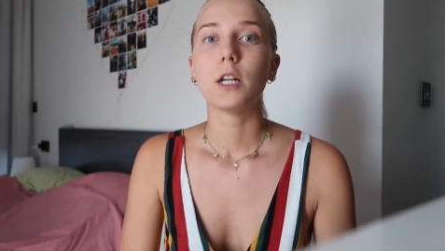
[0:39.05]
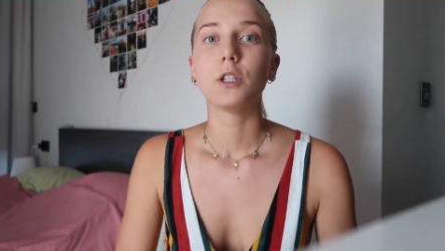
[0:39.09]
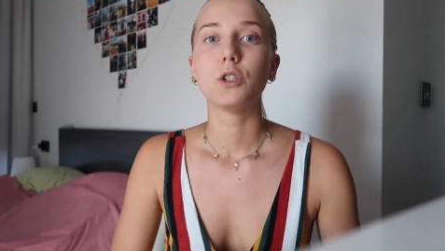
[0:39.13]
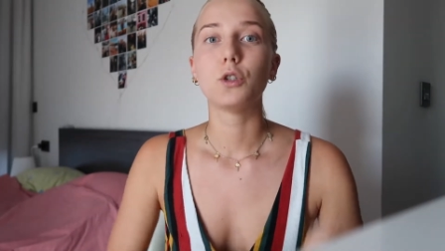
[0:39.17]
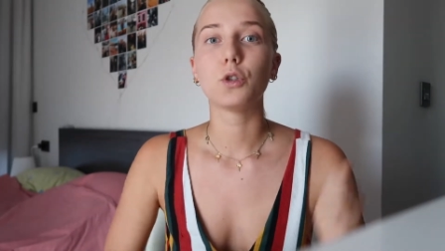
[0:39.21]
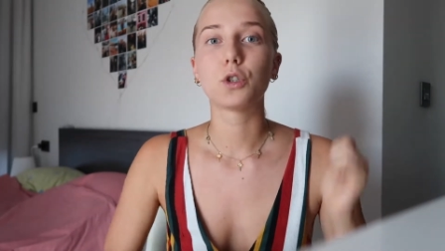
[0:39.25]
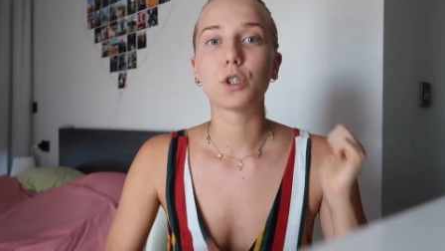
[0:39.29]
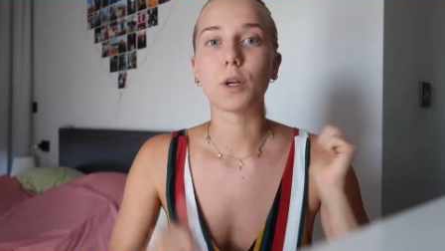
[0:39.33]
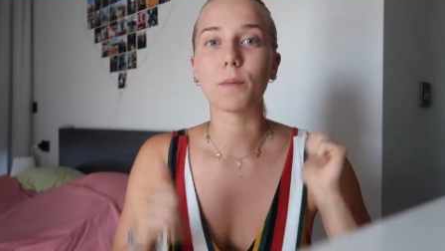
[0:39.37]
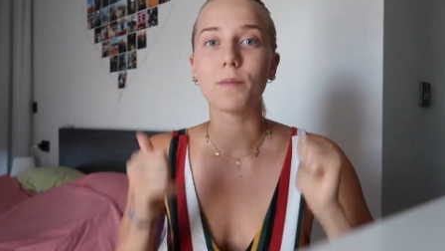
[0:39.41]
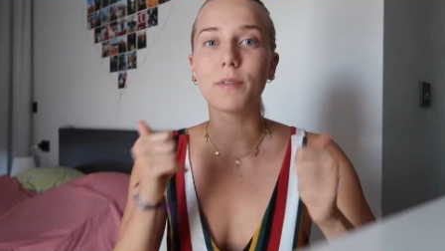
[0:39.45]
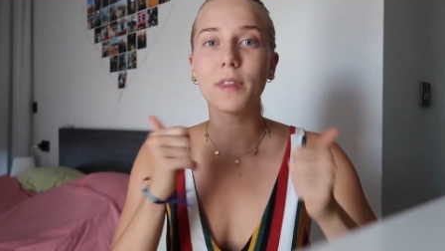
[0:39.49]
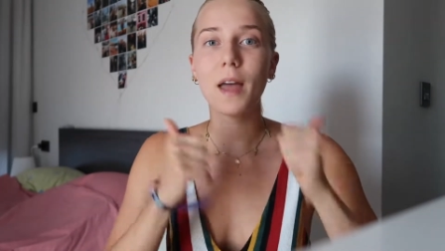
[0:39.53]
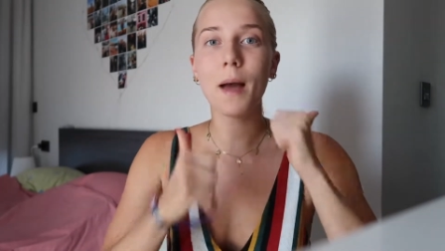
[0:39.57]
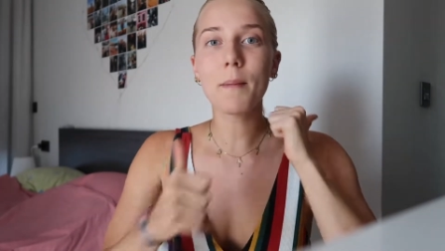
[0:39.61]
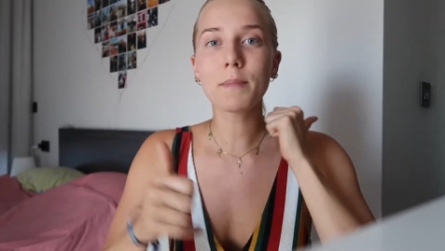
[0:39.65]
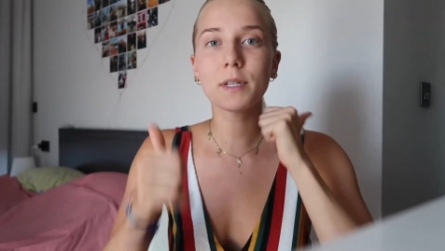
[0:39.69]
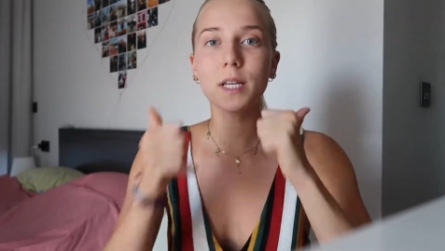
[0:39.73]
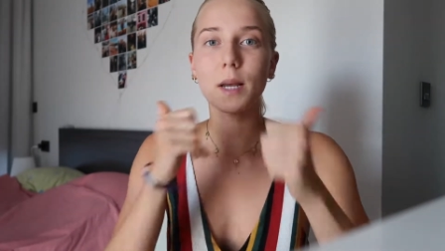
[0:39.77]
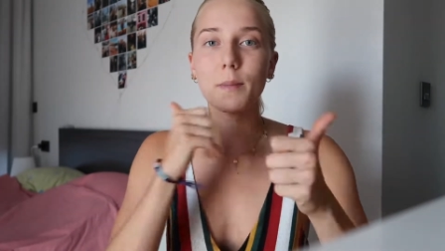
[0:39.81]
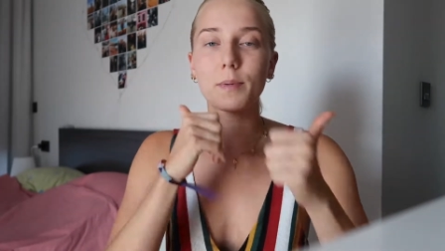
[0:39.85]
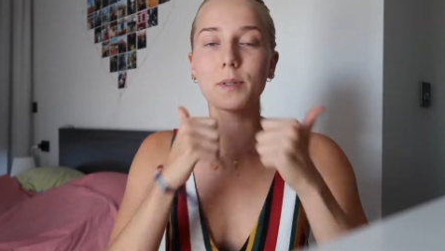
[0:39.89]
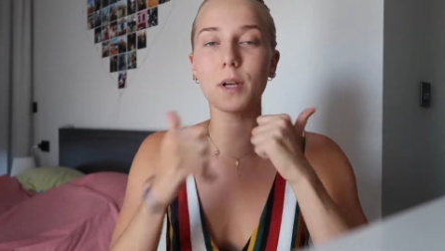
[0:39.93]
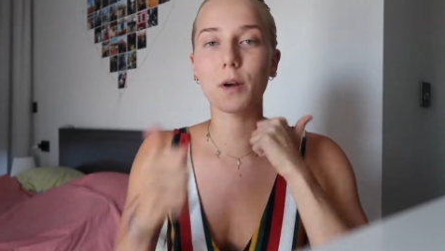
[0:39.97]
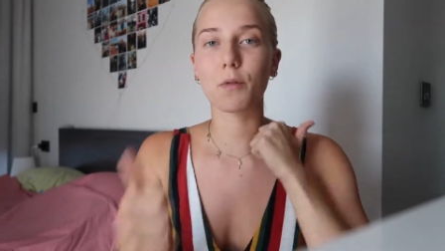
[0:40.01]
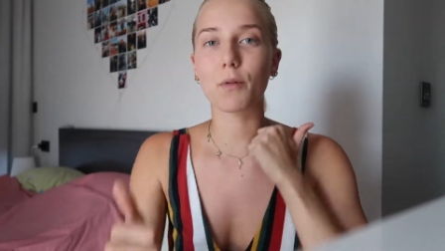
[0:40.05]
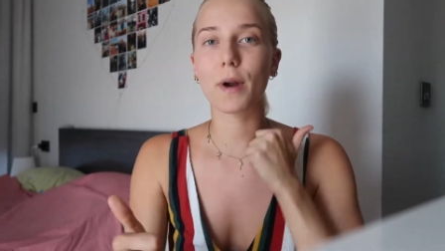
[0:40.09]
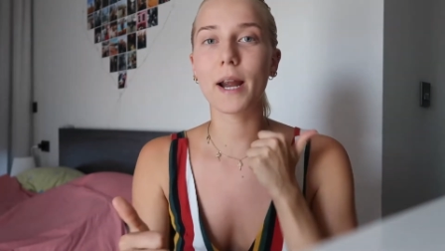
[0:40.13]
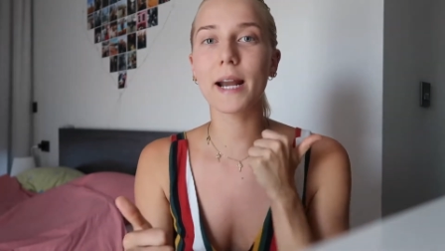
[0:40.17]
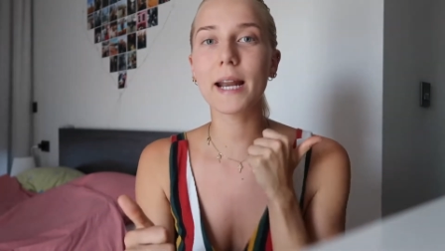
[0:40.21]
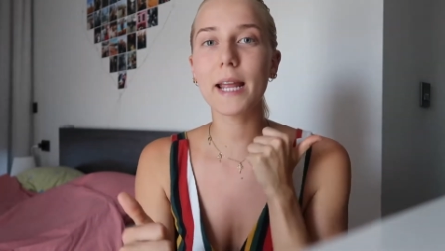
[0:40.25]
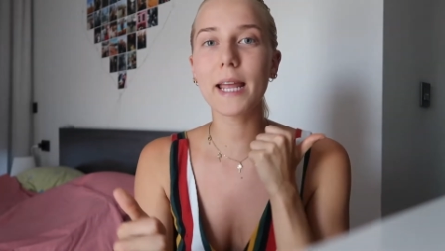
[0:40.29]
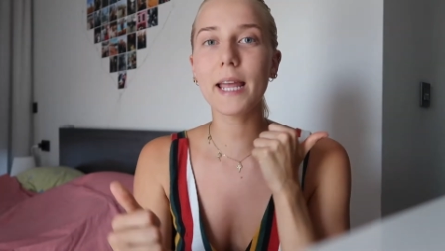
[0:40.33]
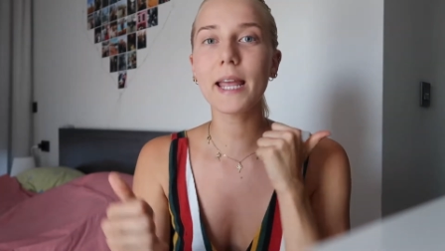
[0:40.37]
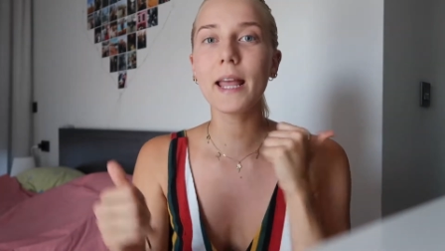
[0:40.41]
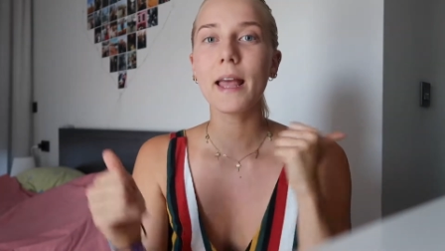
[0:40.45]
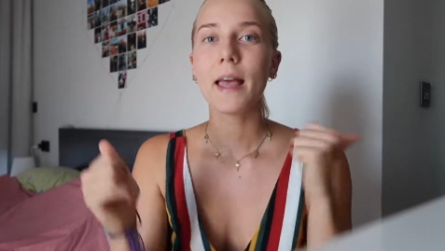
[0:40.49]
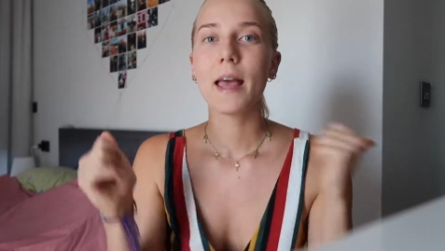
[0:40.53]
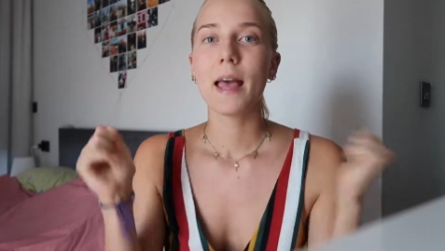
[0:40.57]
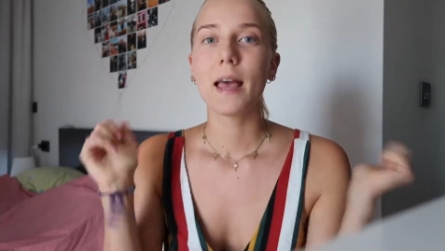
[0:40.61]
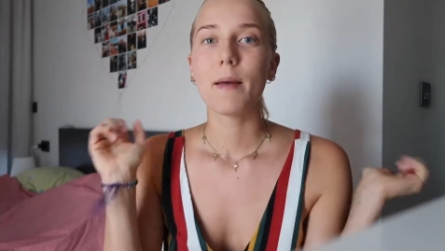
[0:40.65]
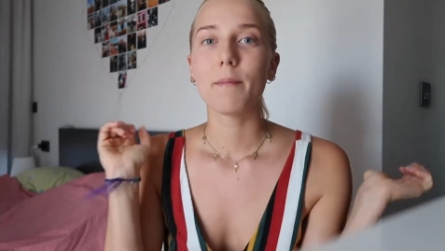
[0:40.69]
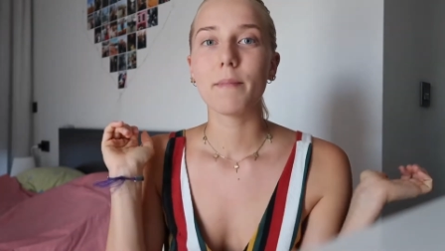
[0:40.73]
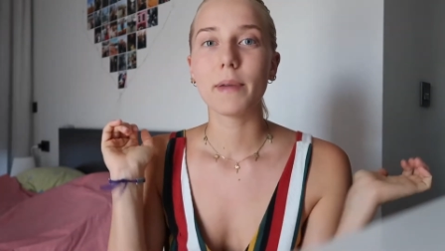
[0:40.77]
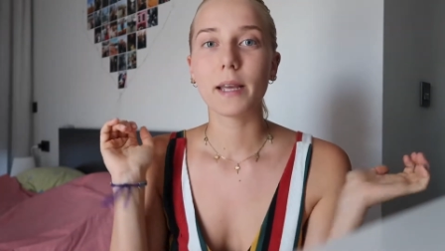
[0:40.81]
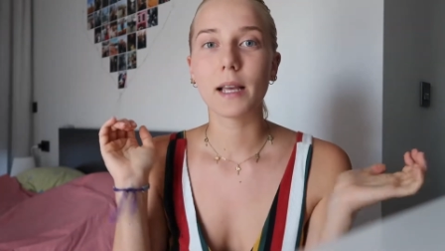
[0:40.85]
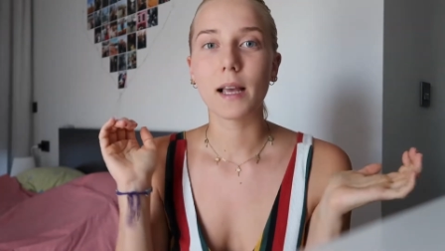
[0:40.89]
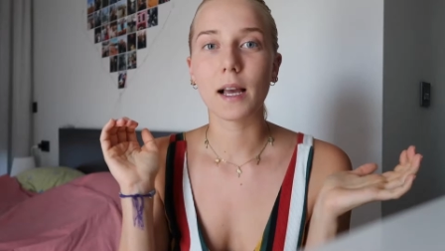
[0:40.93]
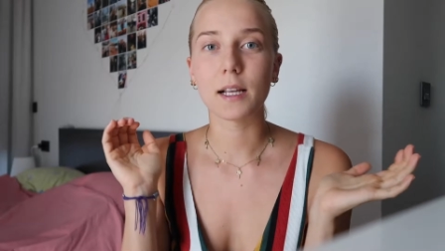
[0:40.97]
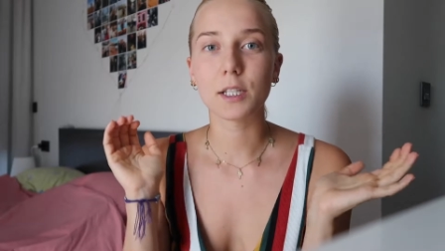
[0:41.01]
Do some thumbs ups already,
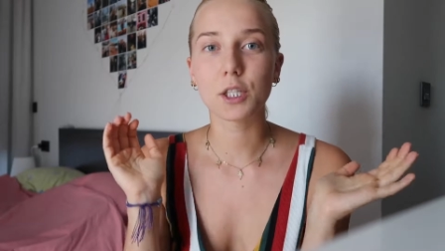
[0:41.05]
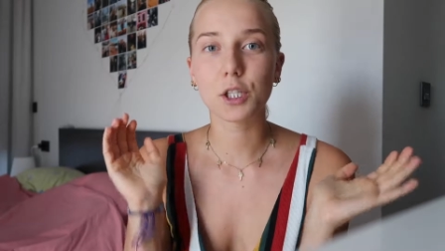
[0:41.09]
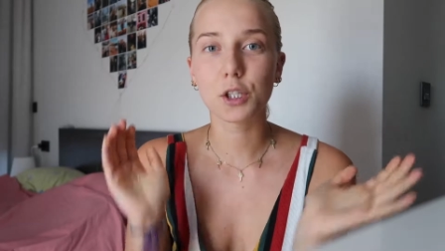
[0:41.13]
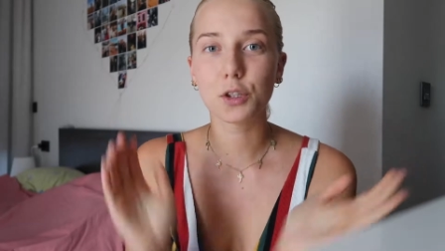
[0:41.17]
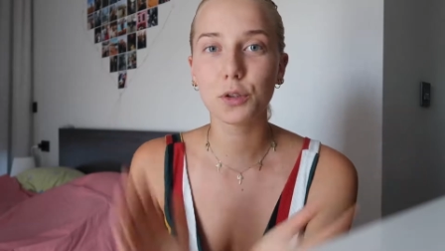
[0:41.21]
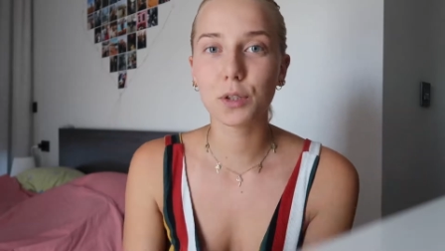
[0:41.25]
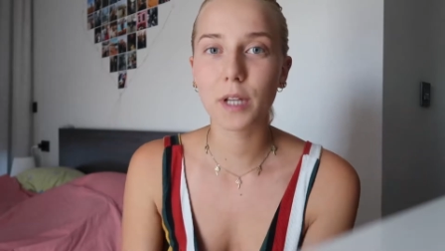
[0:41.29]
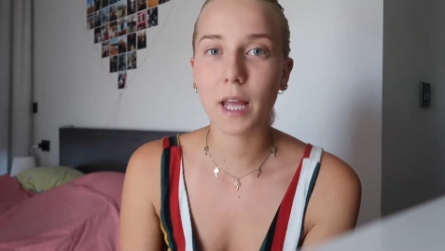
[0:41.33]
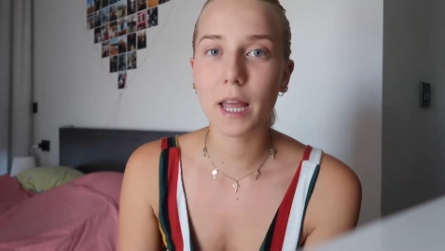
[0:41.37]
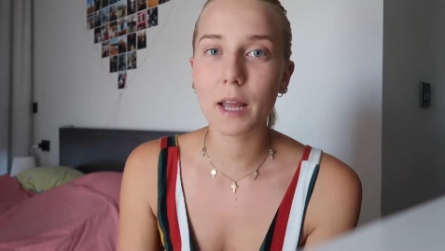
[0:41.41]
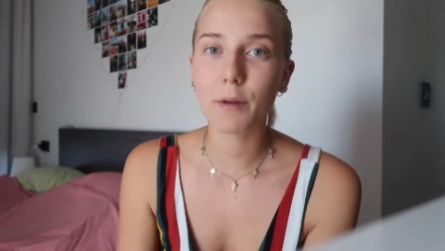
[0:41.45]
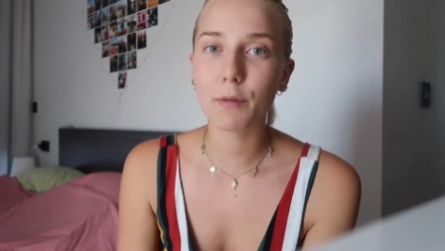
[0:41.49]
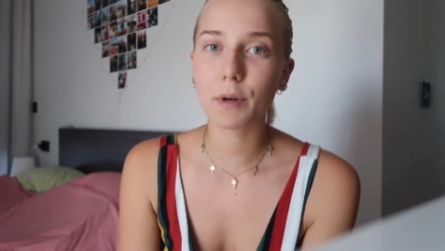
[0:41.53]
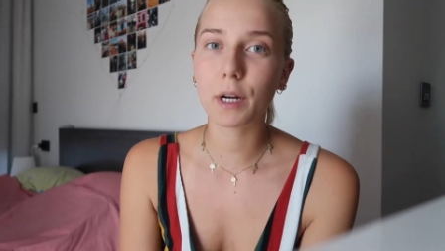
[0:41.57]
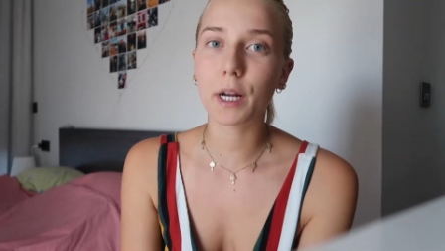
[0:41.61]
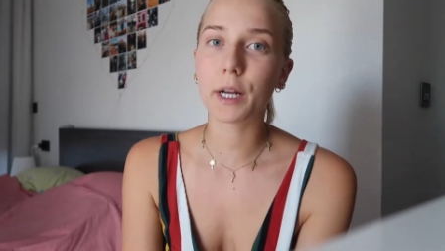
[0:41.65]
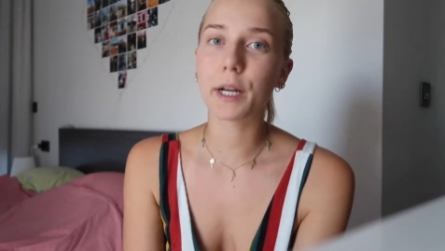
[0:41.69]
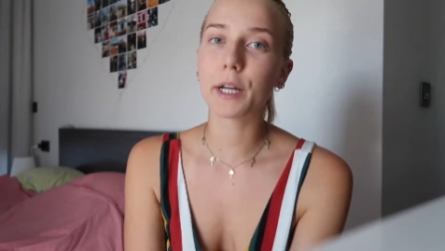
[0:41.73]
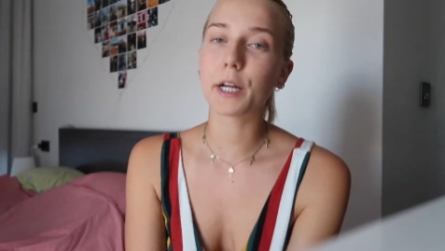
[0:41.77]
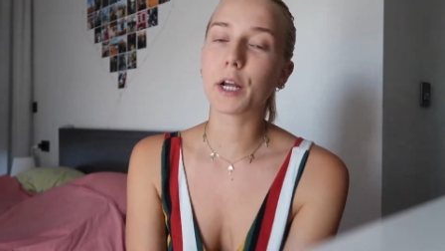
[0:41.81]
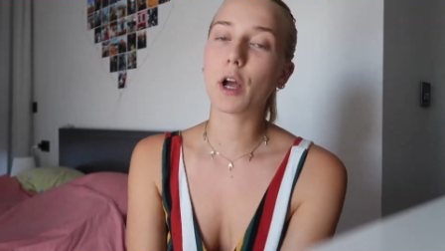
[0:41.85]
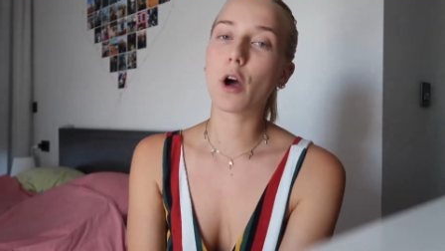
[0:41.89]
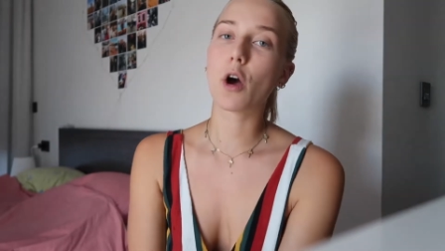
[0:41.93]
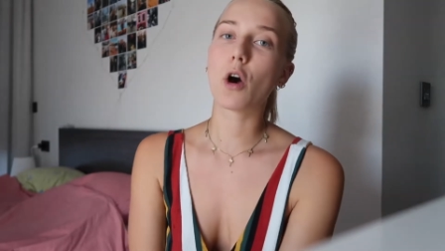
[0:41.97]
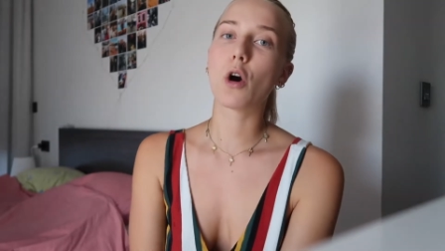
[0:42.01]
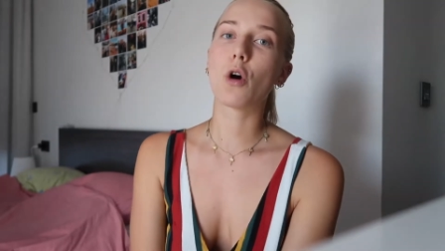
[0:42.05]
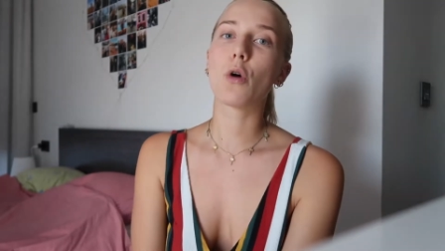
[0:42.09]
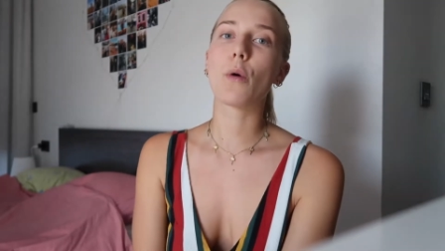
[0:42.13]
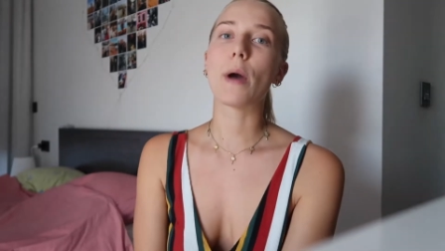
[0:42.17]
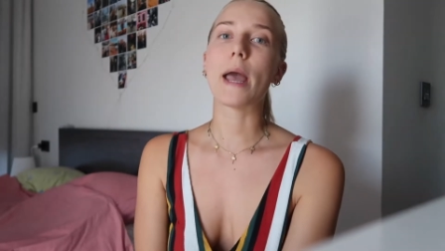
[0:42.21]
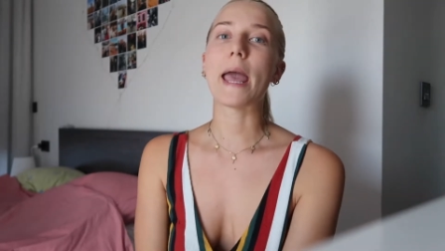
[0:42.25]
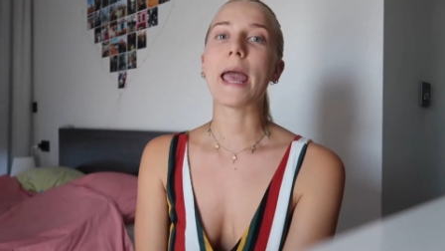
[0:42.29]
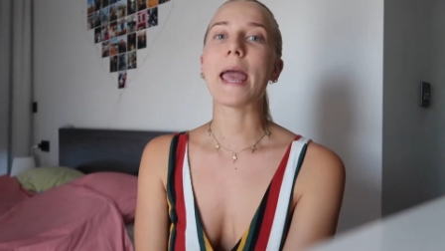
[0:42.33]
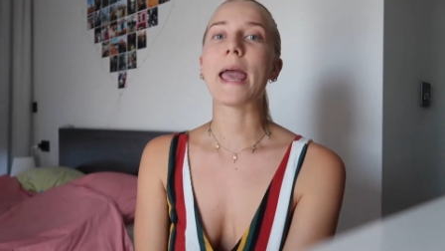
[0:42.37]
because today we're gonna go